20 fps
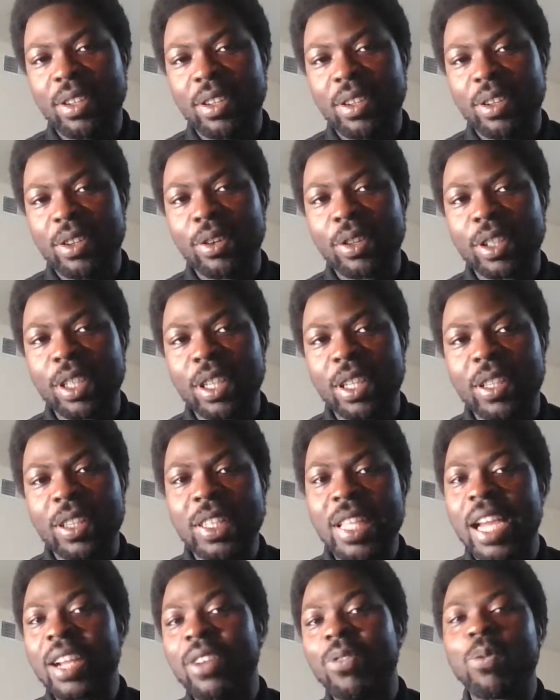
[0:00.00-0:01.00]
okay,
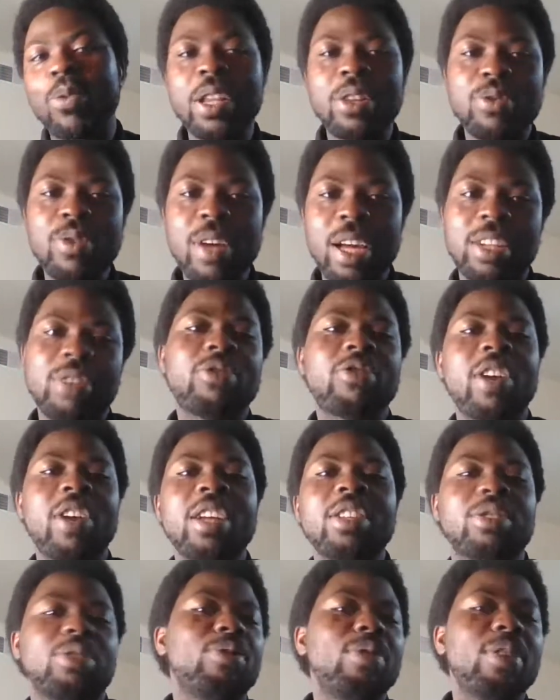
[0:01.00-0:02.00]
than when you are trying
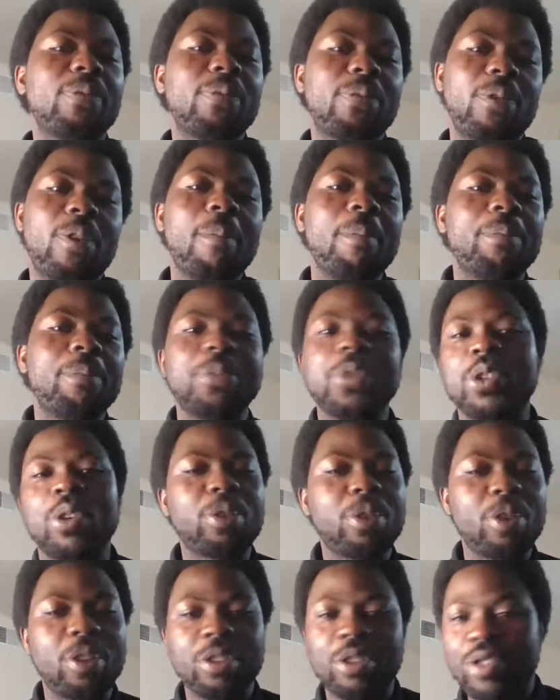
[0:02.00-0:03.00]
to do it from your
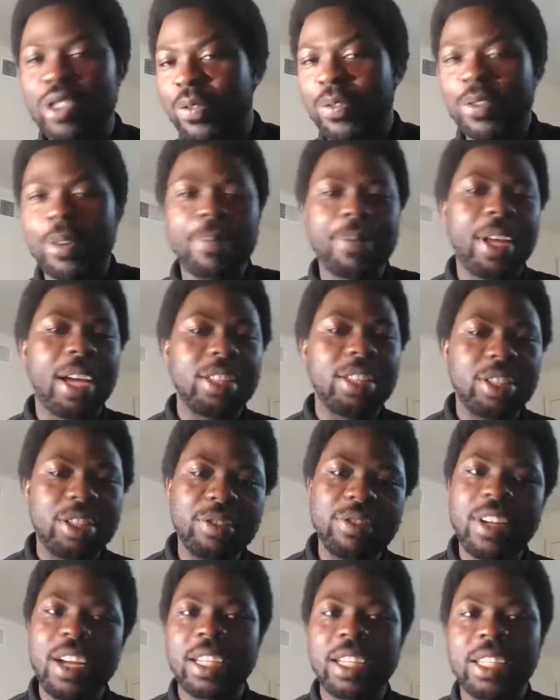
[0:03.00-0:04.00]
country, from
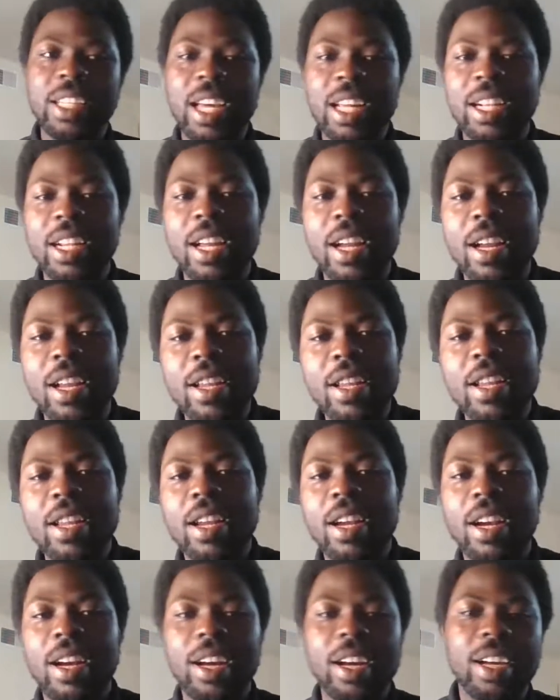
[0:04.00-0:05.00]
Nigeria, Ghana,
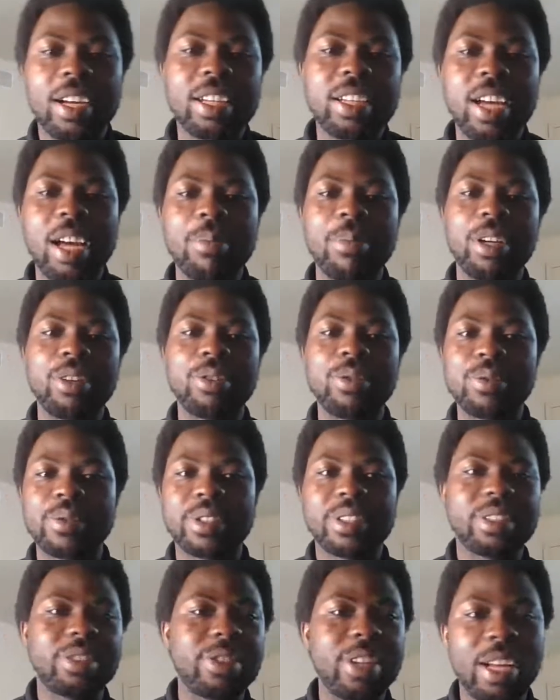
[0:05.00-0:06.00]
Cameroon,
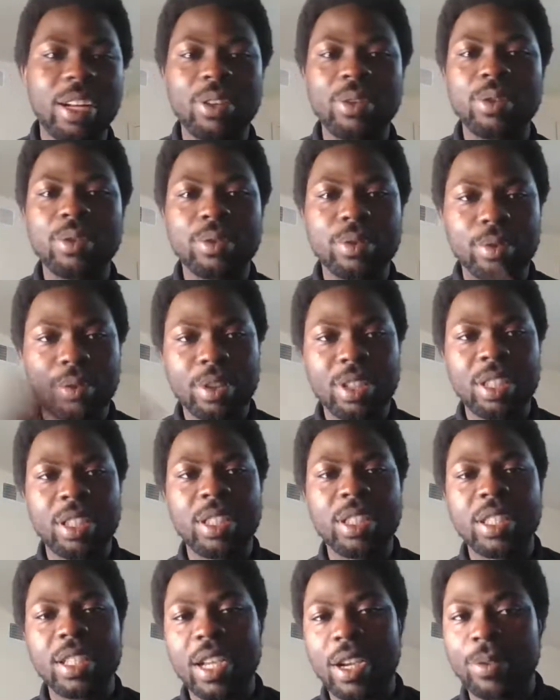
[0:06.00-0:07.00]
Sierra Leone,
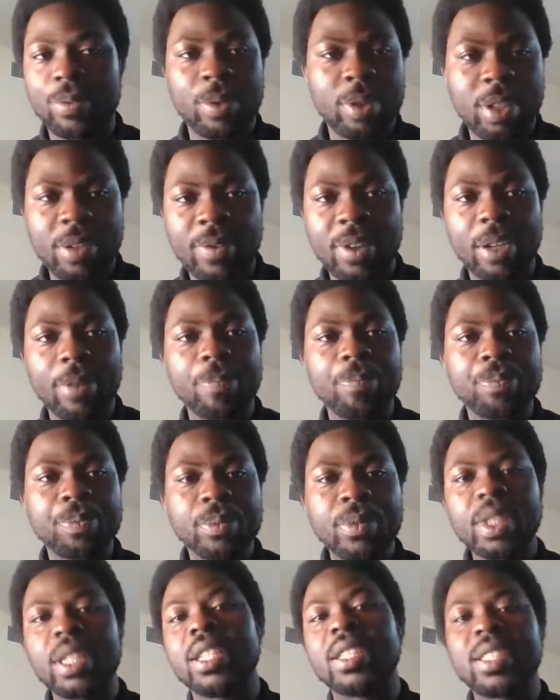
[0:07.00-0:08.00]
India, wherever.
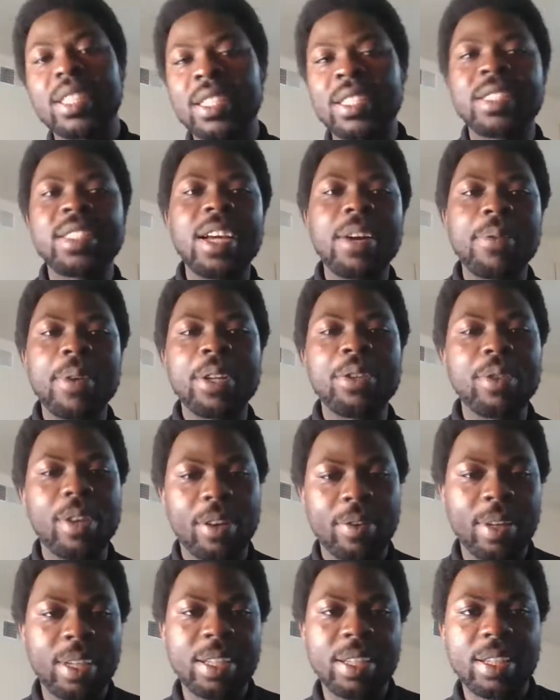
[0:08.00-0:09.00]
It's easier when you're
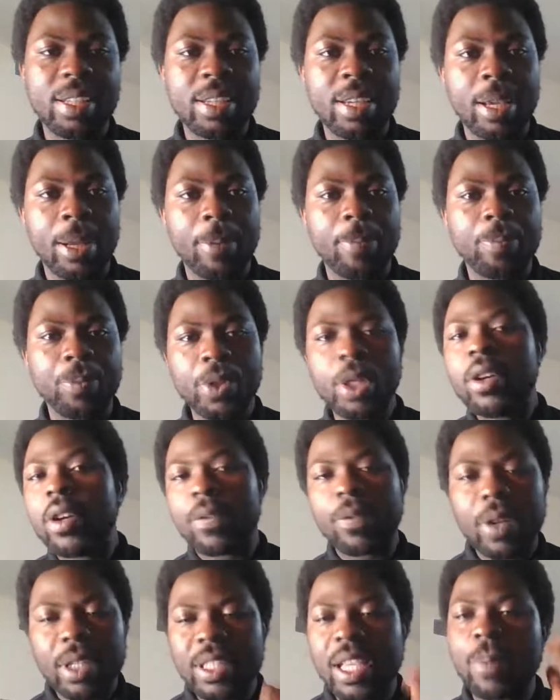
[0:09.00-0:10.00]
already here.
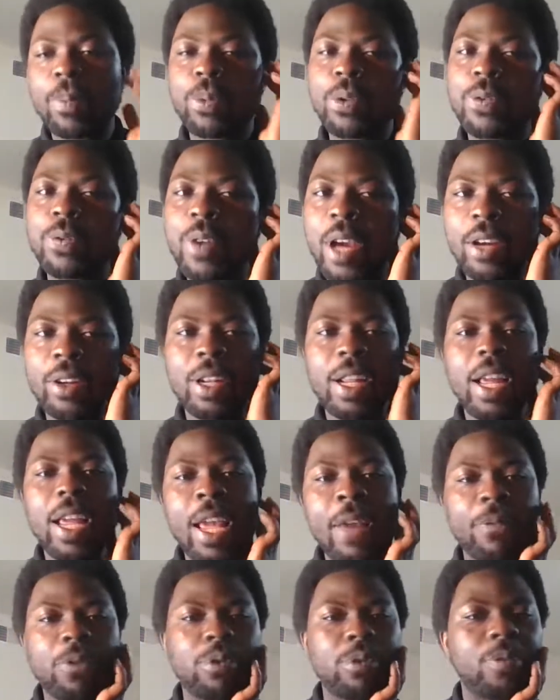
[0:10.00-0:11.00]
For example, if you're on
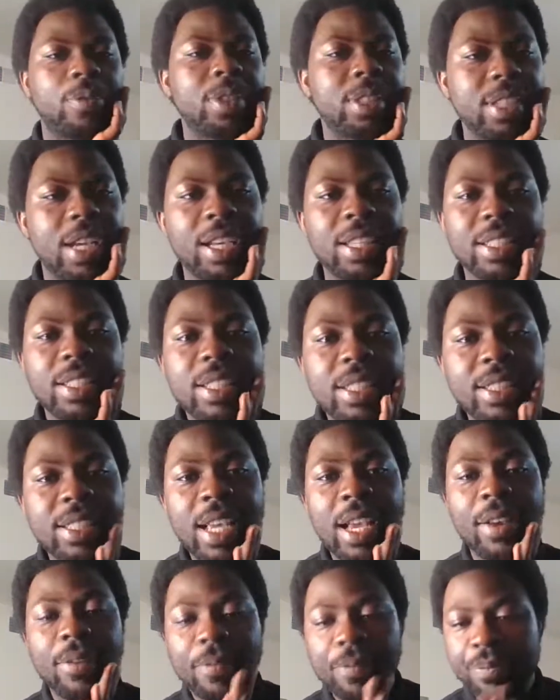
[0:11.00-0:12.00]
F2 visa, it's
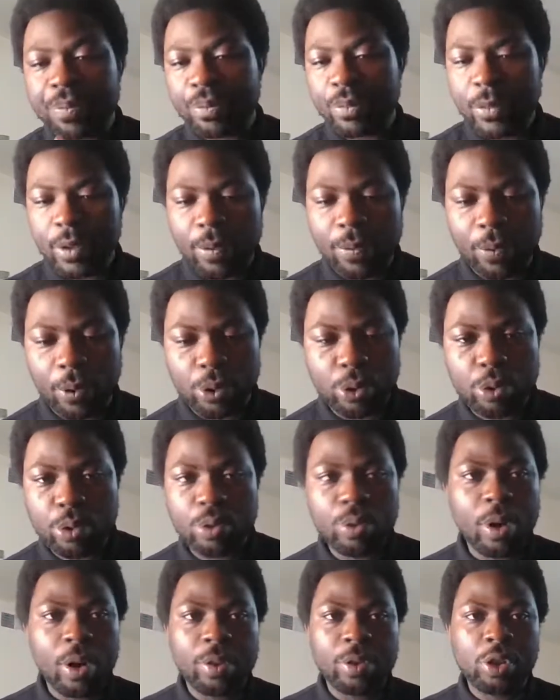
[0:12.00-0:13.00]
easier for
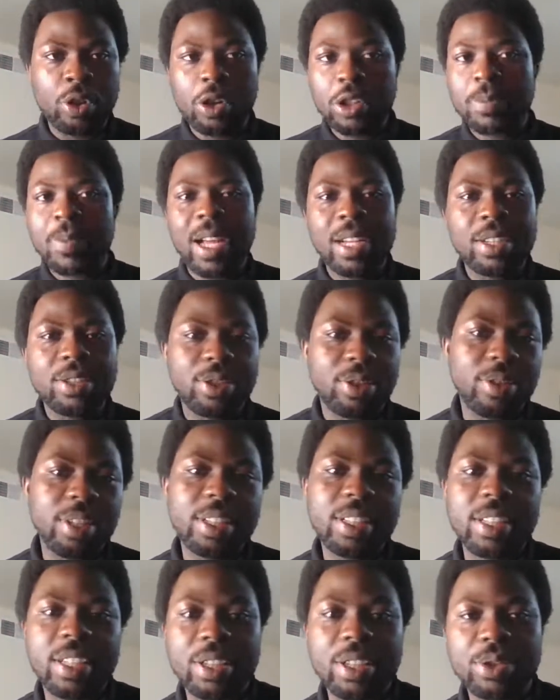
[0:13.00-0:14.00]
you. Your husband is already
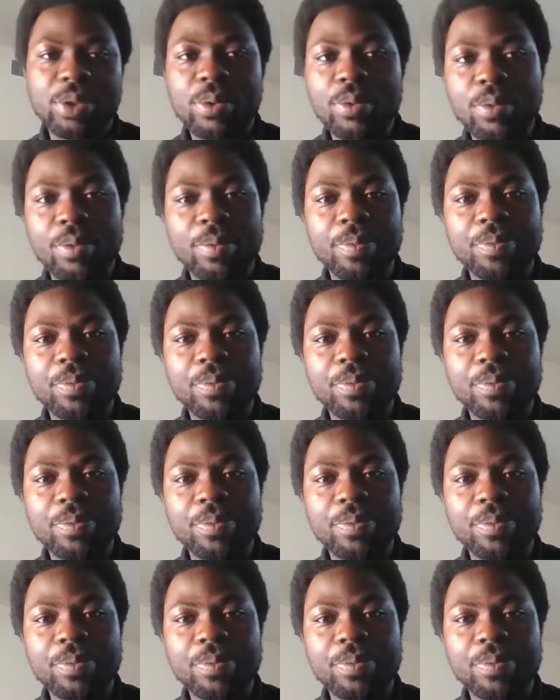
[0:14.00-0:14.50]
in a school.